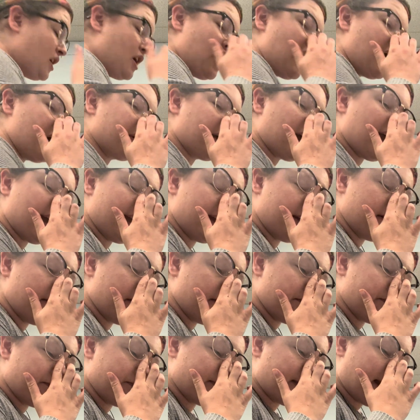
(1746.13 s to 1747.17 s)
Okay,
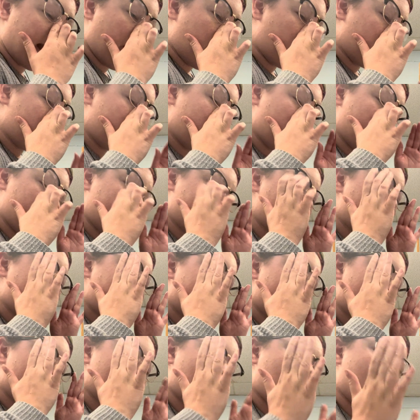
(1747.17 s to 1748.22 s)
now look, when
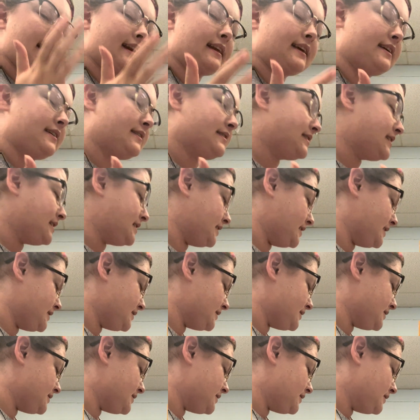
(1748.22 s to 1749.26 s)
we're writing a
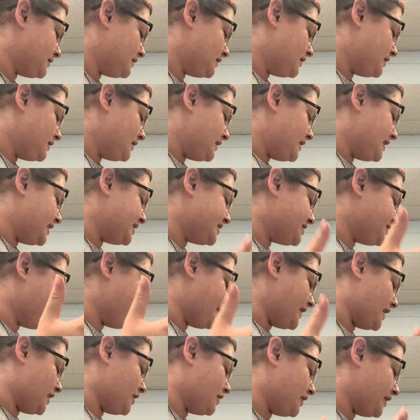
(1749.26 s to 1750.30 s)
sentence, it's
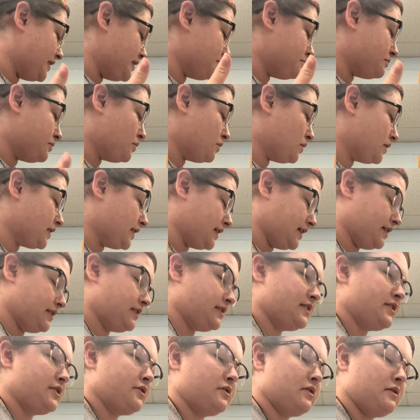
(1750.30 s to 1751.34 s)
very important
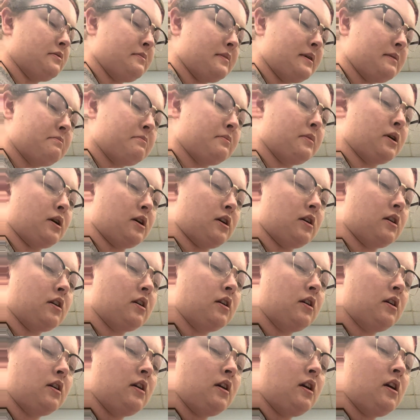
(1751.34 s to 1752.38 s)
to remember
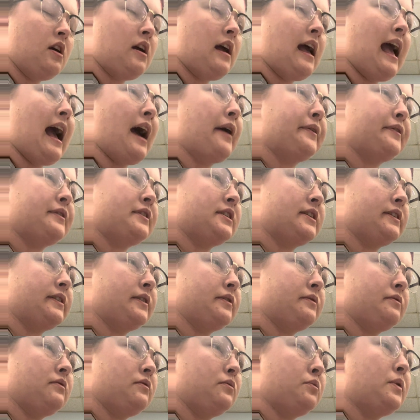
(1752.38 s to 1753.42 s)

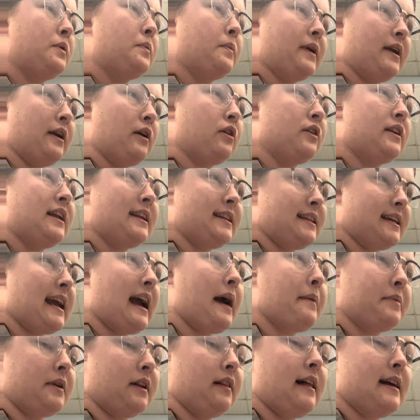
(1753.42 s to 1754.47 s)
when we need to
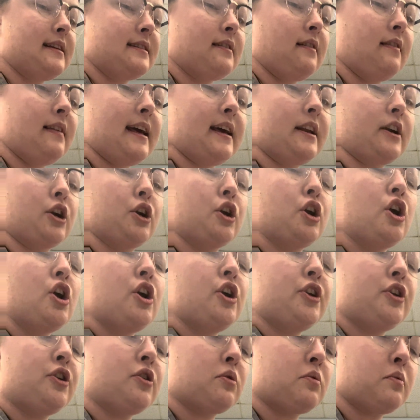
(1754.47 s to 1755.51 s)
capitalize a letter.
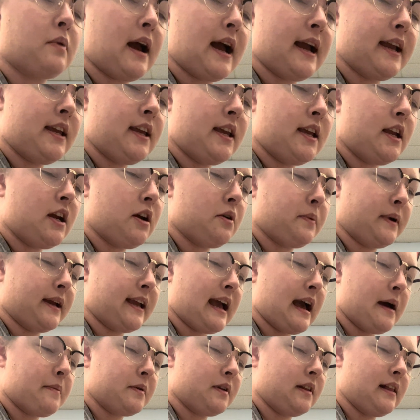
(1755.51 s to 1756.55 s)
You're right here, we
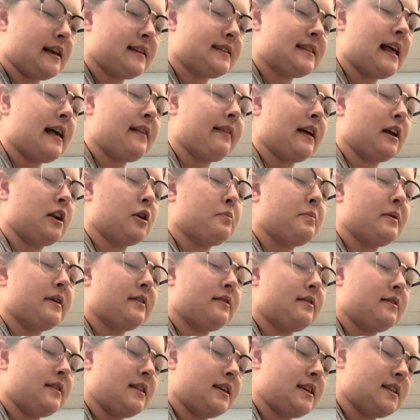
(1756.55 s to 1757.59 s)
capitalize that letter, but
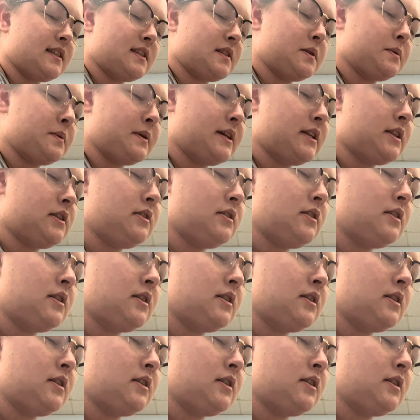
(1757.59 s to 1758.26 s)
this one